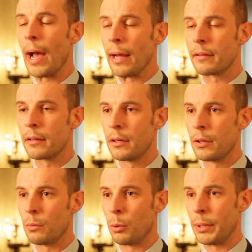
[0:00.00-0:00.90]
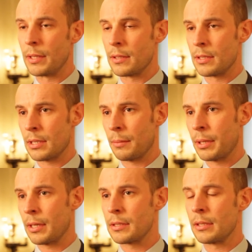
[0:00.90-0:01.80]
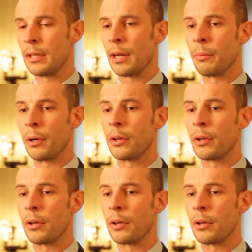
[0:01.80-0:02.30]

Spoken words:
add will be to the sub-custody network.